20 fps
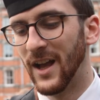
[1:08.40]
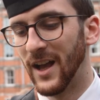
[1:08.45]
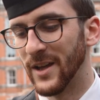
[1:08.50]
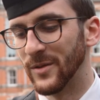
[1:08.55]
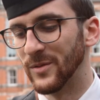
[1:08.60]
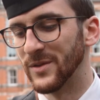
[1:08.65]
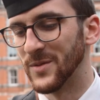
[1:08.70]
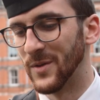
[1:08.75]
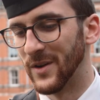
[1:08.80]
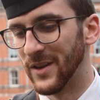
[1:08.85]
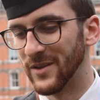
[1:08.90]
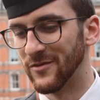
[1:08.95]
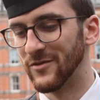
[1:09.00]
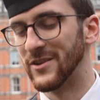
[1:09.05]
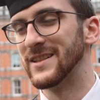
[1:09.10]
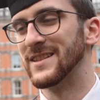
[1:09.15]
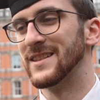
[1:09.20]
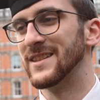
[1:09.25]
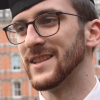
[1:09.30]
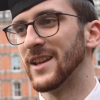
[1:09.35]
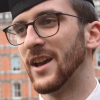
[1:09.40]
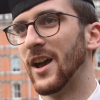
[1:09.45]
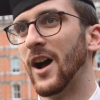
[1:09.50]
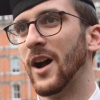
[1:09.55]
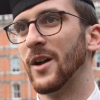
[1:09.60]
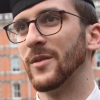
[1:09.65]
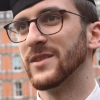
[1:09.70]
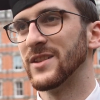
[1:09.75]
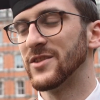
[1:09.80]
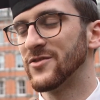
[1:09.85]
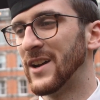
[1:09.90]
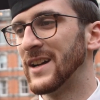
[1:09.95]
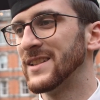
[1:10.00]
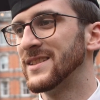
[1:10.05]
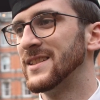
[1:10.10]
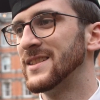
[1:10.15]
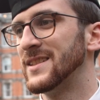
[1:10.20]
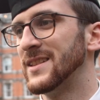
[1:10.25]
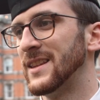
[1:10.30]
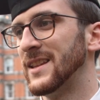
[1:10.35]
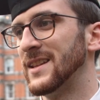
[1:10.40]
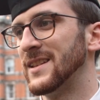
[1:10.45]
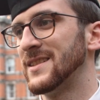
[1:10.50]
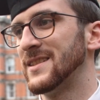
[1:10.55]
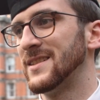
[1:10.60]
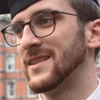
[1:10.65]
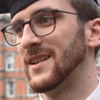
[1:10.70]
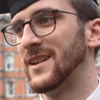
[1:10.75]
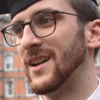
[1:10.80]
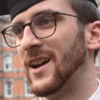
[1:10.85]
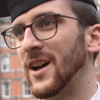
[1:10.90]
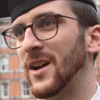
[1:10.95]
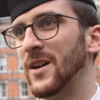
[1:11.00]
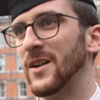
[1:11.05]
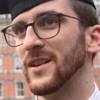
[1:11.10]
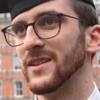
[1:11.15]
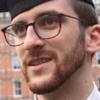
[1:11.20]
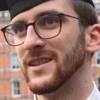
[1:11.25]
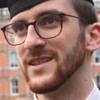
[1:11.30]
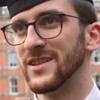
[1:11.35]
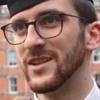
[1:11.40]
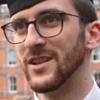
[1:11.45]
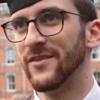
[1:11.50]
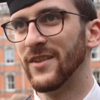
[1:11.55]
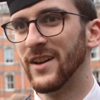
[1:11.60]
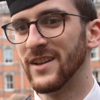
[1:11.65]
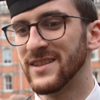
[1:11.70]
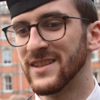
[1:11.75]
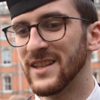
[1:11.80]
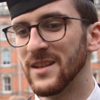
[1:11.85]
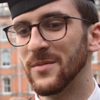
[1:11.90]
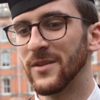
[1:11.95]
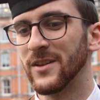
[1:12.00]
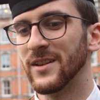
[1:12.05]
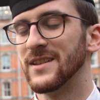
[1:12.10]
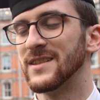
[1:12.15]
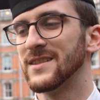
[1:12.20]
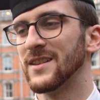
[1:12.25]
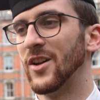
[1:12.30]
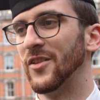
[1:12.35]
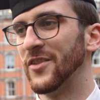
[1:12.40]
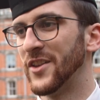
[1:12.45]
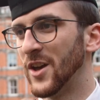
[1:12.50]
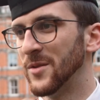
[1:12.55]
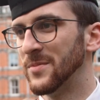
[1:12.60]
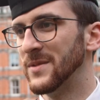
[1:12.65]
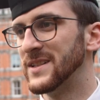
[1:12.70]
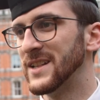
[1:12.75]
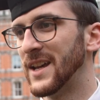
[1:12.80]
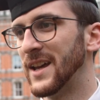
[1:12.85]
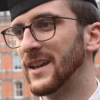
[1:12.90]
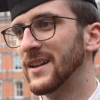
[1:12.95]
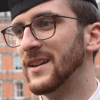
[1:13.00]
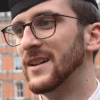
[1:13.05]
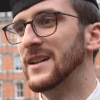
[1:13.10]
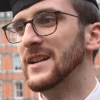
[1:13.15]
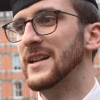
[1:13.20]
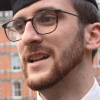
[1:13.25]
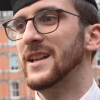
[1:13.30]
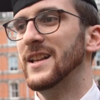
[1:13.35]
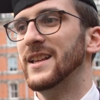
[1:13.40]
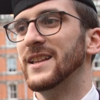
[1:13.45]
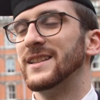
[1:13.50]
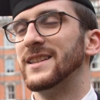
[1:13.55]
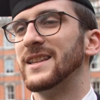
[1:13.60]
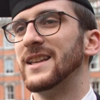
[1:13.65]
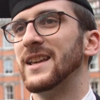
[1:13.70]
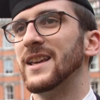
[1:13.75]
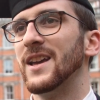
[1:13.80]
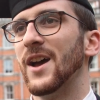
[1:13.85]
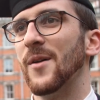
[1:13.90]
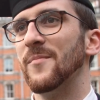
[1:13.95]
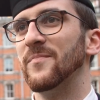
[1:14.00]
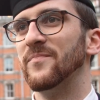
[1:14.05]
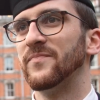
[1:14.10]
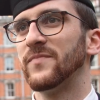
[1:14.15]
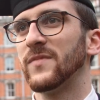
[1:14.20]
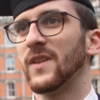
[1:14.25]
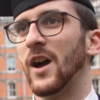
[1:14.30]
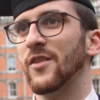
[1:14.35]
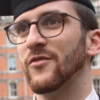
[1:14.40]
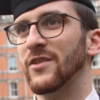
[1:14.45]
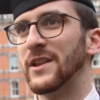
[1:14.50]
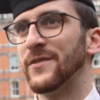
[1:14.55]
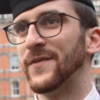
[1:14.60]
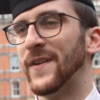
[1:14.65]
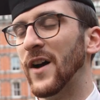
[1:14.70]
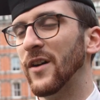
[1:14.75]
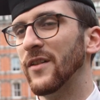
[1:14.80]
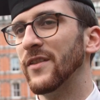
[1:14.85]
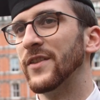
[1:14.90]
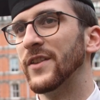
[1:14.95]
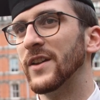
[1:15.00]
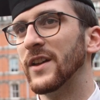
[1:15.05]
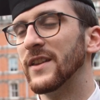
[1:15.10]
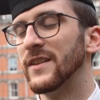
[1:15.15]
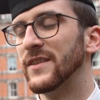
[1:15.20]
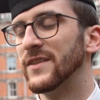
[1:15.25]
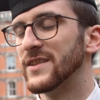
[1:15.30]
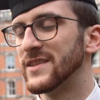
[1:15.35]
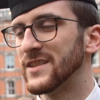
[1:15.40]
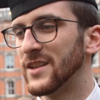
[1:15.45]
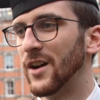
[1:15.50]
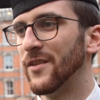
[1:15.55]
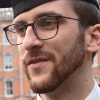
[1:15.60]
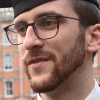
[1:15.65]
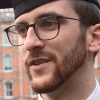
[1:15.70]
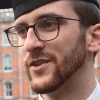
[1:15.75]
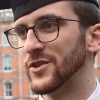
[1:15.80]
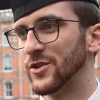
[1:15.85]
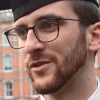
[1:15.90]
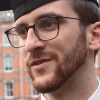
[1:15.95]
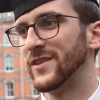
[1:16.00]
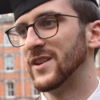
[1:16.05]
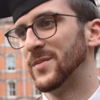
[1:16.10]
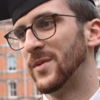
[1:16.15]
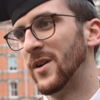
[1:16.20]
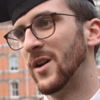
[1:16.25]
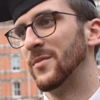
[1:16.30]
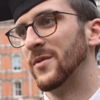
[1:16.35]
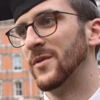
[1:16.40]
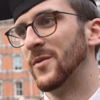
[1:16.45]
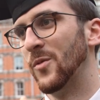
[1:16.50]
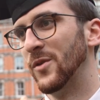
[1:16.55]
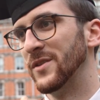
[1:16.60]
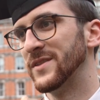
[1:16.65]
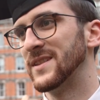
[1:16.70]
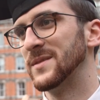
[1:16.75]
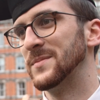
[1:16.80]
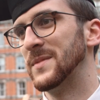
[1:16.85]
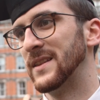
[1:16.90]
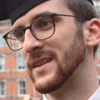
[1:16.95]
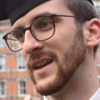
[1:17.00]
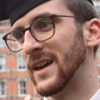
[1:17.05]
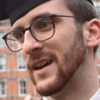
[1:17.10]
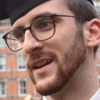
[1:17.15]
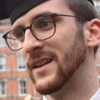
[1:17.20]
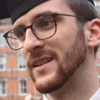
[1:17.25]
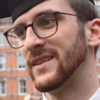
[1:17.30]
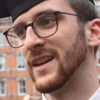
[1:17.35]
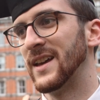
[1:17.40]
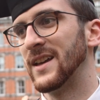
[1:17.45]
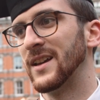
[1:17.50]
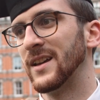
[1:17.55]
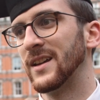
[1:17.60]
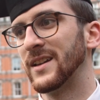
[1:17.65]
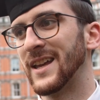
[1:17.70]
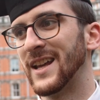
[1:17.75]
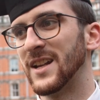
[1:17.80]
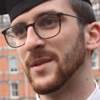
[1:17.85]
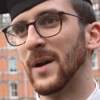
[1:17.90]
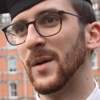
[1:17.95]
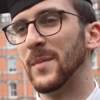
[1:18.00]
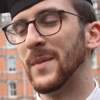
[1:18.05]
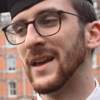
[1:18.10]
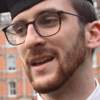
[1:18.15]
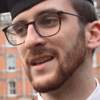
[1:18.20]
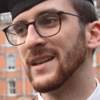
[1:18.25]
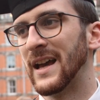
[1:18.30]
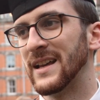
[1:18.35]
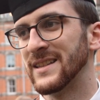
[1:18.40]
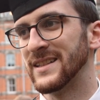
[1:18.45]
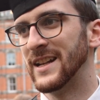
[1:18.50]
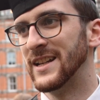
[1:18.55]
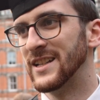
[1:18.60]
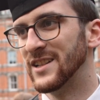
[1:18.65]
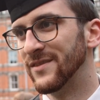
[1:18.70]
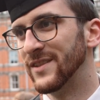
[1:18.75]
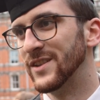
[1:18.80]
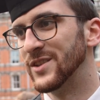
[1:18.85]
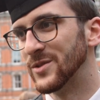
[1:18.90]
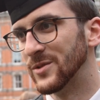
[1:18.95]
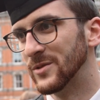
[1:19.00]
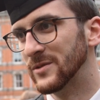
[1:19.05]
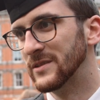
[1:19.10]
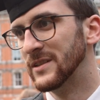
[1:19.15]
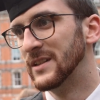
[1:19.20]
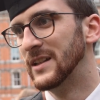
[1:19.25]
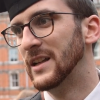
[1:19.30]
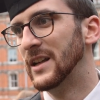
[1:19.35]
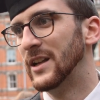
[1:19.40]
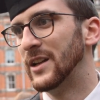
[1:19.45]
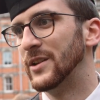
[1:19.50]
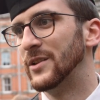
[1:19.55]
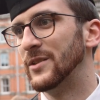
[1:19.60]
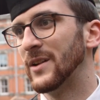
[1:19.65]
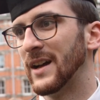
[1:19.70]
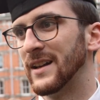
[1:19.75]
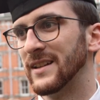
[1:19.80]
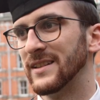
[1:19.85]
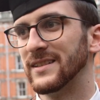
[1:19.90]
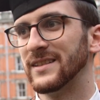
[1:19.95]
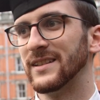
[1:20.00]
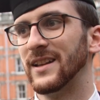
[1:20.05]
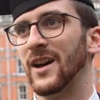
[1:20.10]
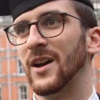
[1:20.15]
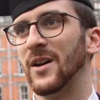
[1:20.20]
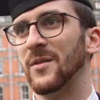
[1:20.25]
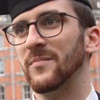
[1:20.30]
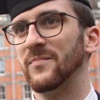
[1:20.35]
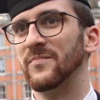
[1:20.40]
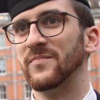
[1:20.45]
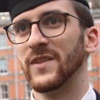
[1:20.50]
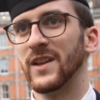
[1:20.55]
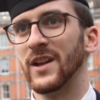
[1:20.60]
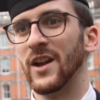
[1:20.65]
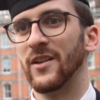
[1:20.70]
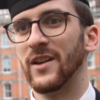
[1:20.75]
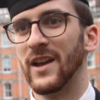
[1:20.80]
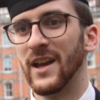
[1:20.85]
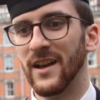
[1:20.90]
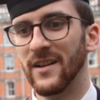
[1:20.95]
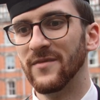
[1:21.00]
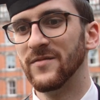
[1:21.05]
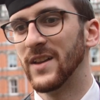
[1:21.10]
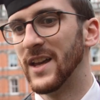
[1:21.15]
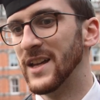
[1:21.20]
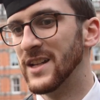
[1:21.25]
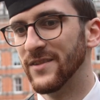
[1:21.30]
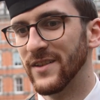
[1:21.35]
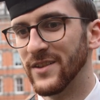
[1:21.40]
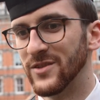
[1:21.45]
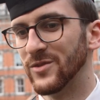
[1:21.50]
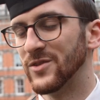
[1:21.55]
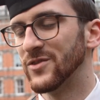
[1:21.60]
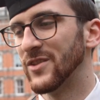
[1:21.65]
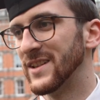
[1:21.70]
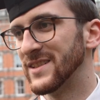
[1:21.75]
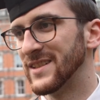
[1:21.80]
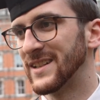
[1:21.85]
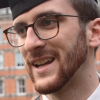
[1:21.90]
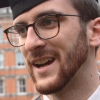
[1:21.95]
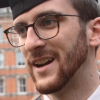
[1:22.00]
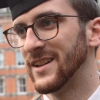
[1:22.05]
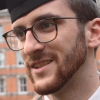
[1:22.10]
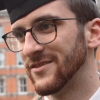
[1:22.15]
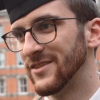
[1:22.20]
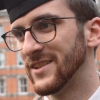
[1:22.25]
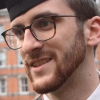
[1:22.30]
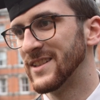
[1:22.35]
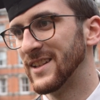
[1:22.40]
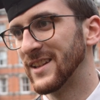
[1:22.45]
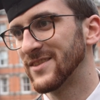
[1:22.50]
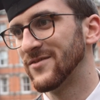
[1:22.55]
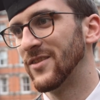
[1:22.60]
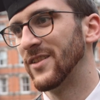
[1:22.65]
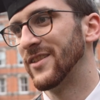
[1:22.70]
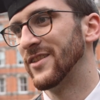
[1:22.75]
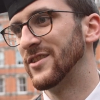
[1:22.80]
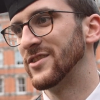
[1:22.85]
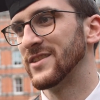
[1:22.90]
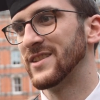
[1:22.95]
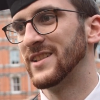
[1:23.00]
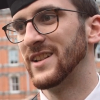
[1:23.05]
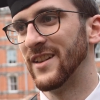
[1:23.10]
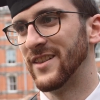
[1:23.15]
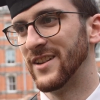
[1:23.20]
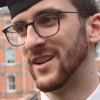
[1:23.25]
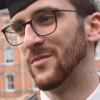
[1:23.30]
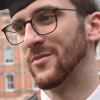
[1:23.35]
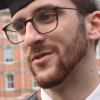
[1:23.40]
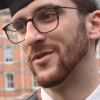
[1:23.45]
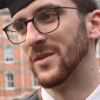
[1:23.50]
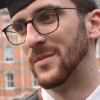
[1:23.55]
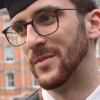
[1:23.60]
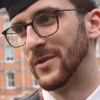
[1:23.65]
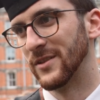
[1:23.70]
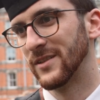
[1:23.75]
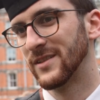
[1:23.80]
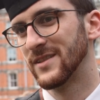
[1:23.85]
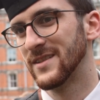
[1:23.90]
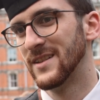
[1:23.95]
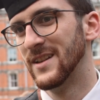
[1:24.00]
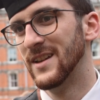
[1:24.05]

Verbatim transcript: It was one of the reasons that I was attracted to this, uh, this university because on the open day the, um, I really felt that the staff at the geography department wanted me there. They cared about me as an individual who has um, you know, individual traits and characteristics rather than just another number on the book,